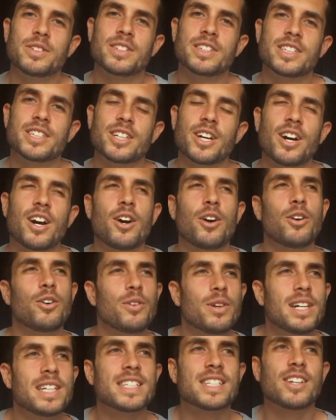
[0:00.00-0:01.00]
I
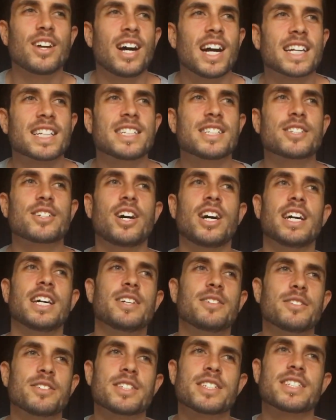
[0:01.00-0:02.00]
always liked this guy. He
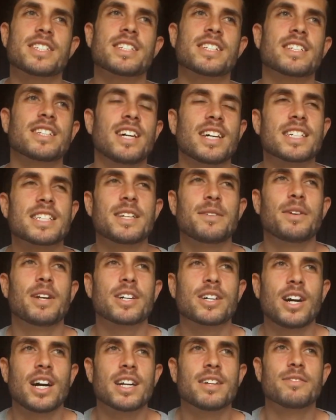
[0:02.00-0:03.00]
was like someone
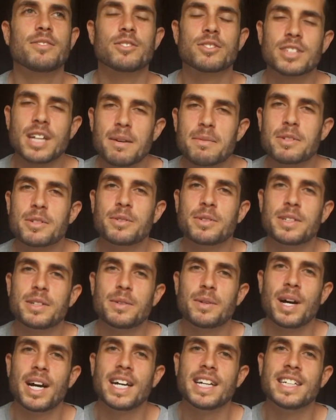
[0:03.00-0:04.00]
I kind of looked up to in a
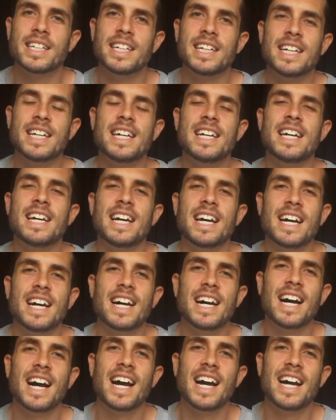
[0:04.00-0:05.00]
way.
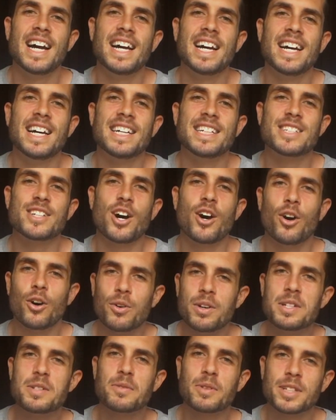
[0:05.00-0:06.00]
And I
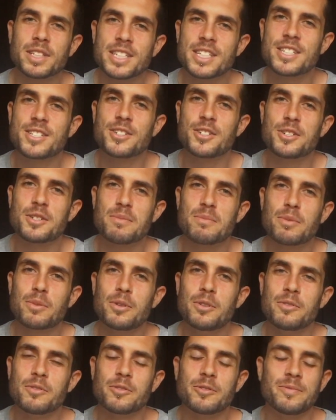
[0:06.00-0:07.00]
always wanted this dude's
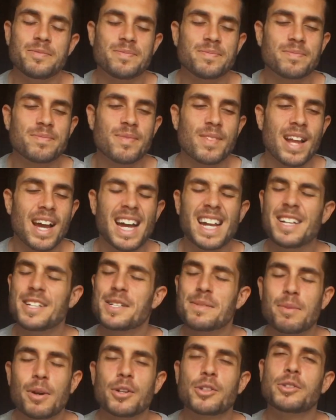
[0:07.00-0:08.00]
approval. I hadn't
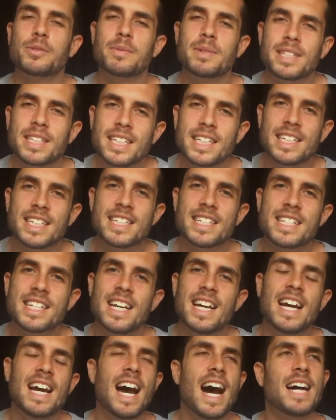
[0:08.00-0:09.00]
spoke to him in years.
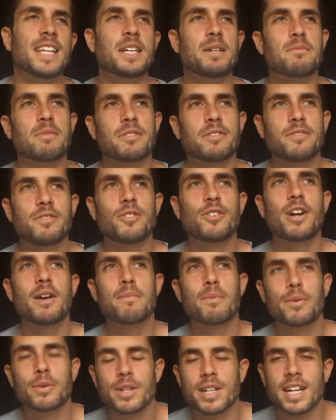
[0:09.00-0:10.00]
And then before I
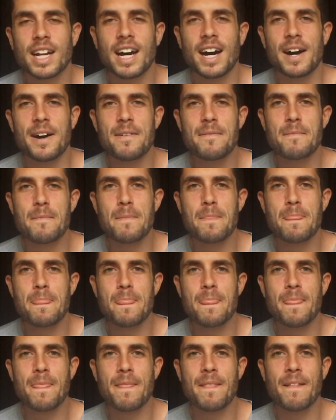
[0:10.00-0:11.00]
put it up,
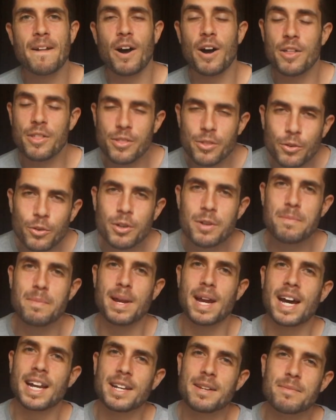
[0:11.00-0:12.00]
I thought
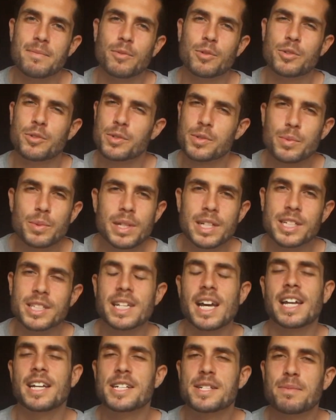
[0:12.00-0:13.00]
about him, which was weird because
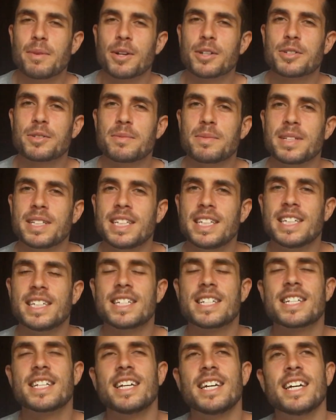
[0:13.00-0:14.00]
I hadn't spoke to him in
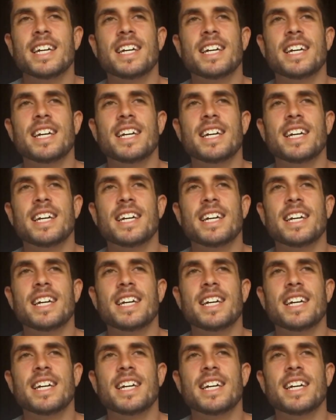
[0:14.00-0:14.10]
years.